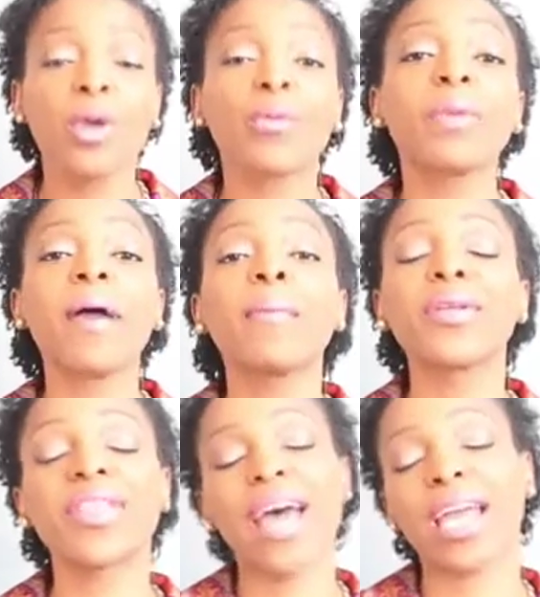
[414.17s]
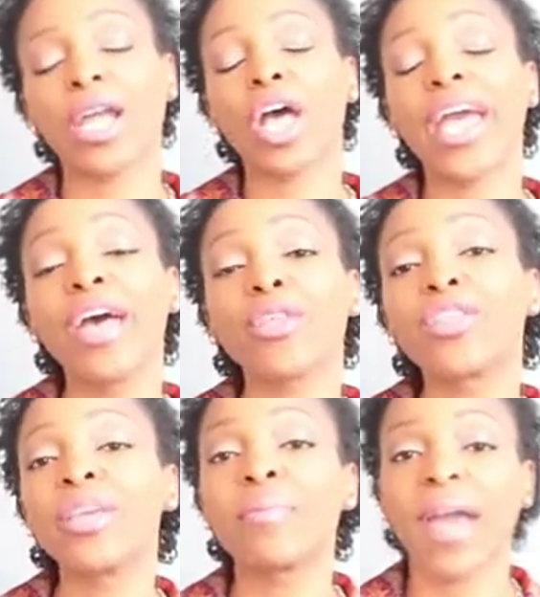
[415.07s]
Remember that a
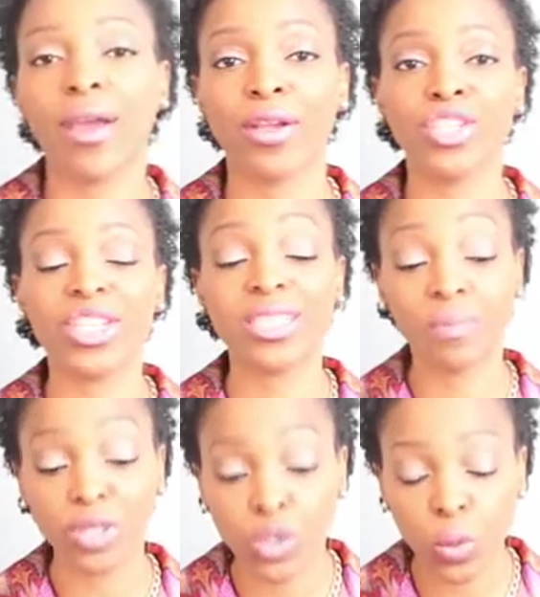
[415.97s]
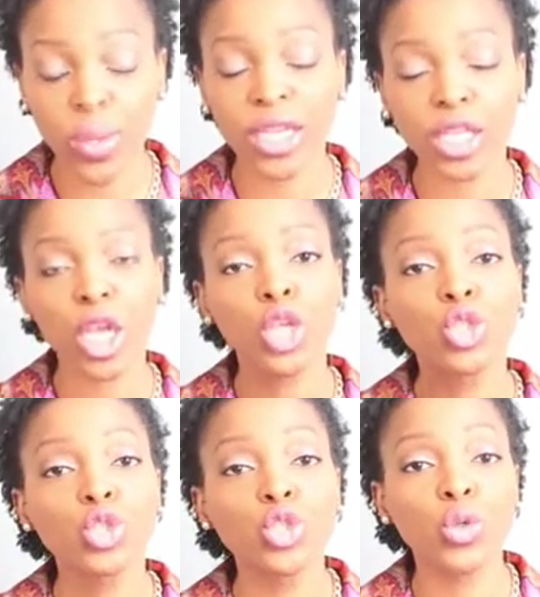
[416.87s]
healthy marriage is between
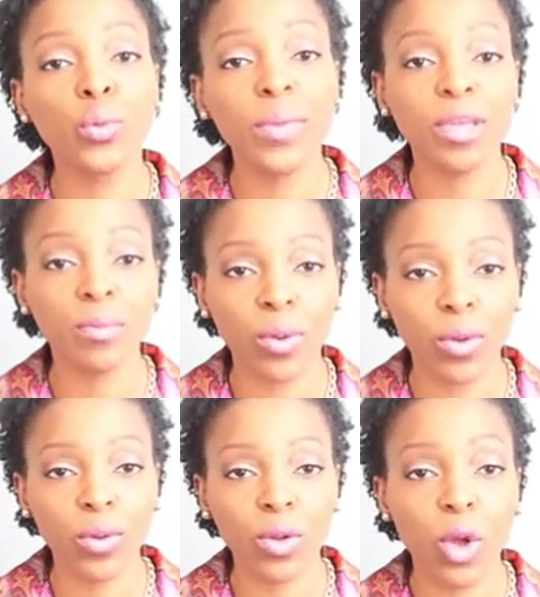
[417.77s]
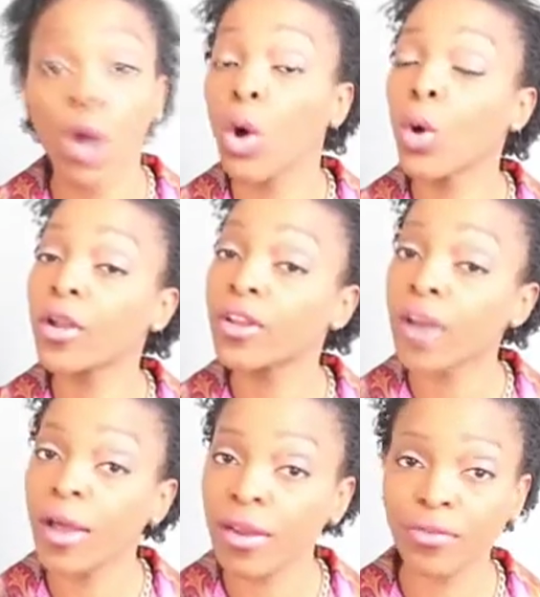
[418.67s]
two people who are
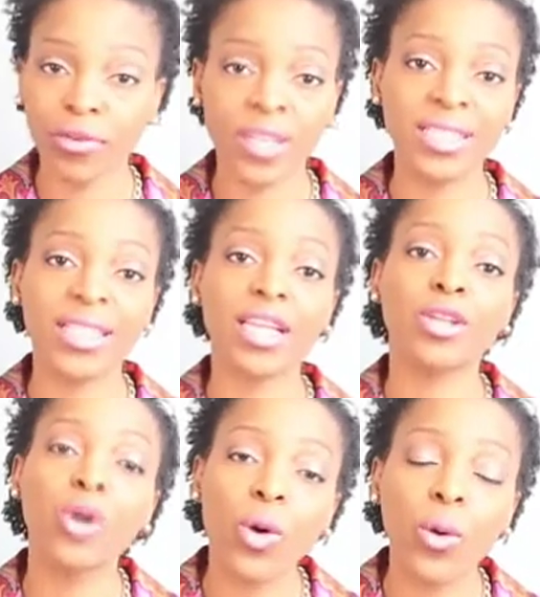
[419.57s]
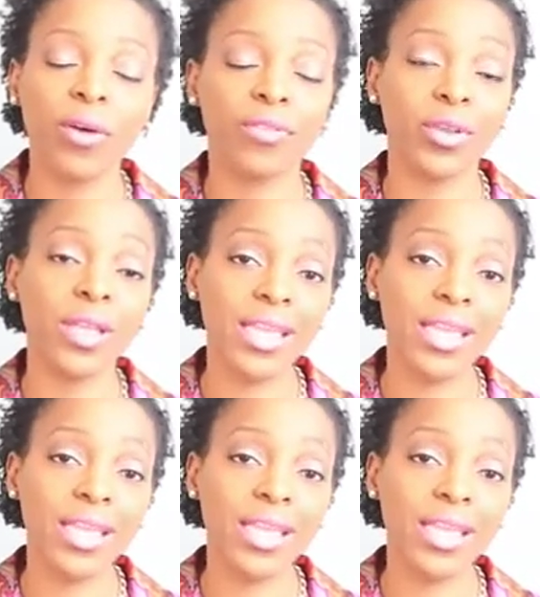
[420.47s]
not afraid to let go of their